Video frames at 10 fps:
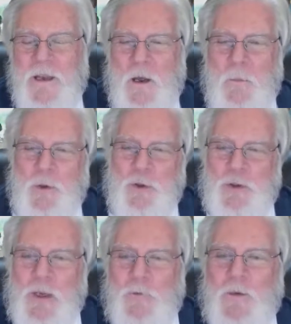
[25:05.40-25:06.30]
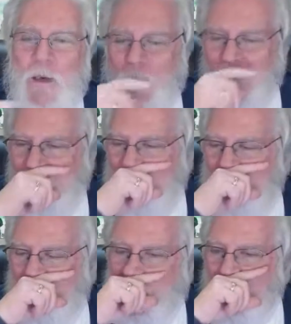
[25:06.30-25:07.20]
Put yourself in their position and
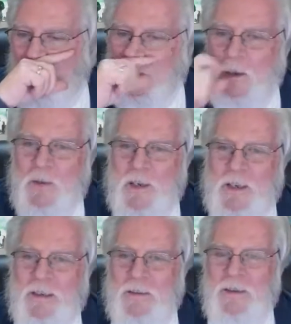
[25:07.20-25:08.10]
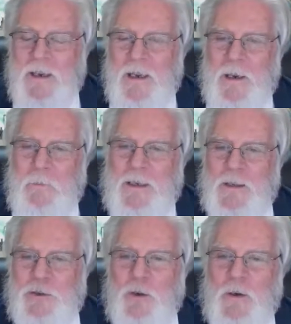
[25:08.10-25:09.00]
think, I wonder what they're thinking.
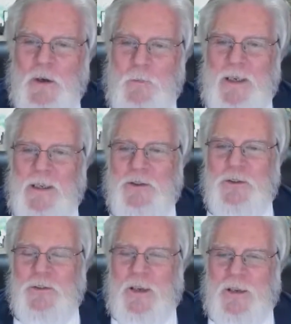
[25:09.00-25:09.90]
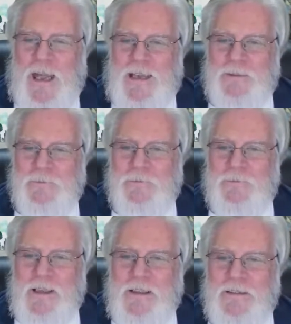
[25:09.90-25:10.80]
Because you're in their place a lot,
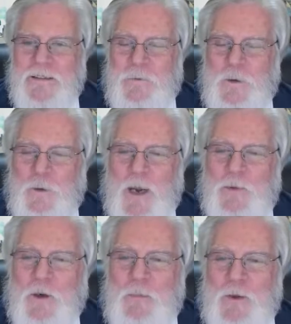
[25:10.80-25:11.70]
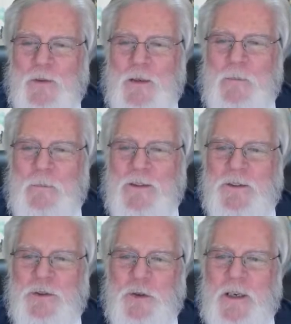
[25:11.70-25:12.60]
right? If you're out there building the
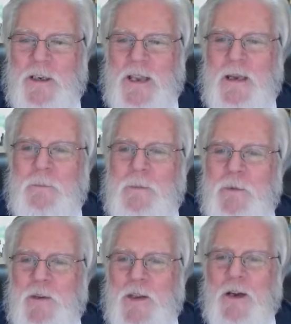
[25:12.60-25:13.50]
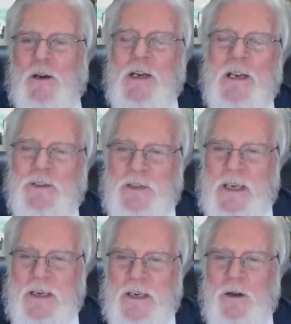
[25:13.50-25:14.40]
business, you're getting a lot of people that are
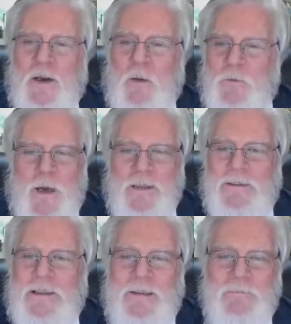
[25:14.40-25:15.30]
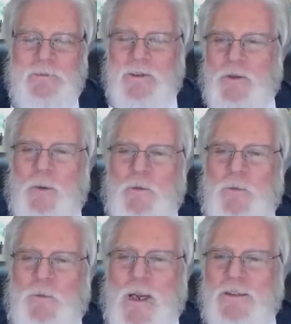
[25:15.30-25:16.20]
saying, no, I don't want fries today. Just don't want
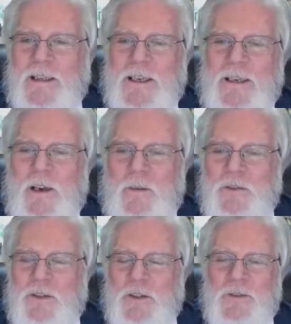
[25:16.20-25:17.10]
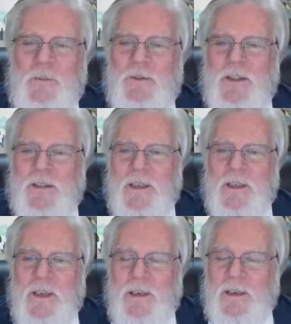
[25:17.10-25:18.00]
fries today. And then all of a sudden someone says,
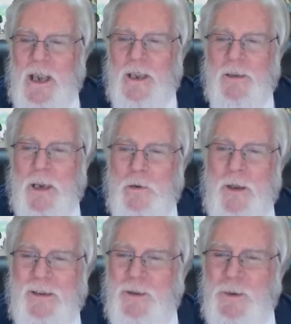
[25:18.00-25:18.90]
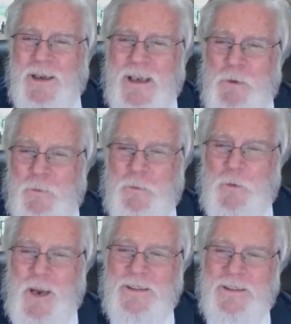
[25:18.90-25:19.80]
yeah, you know what? I want
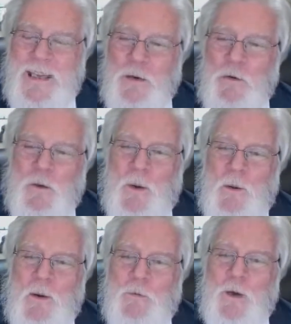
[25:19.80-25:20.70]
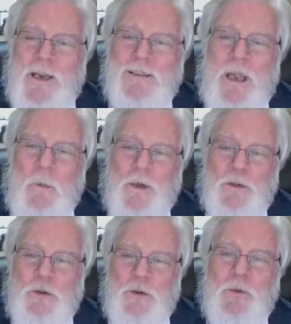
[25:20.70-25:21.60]
fries. And not only do I want fries, I want to
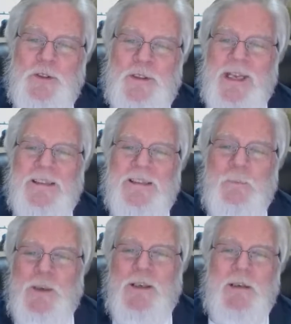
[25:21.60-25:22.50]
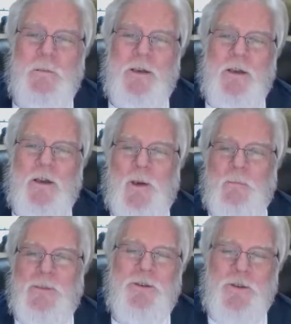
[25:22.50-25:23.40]
supersize, put it in a meal. I want a
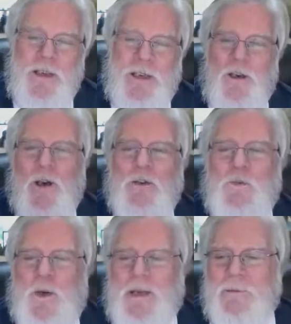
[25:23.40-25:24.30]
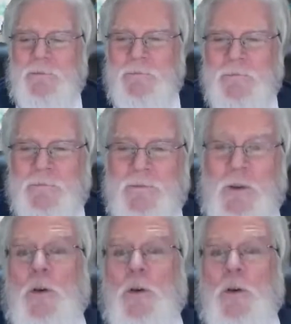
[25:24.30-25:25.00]
big drink and a large fry. And you go,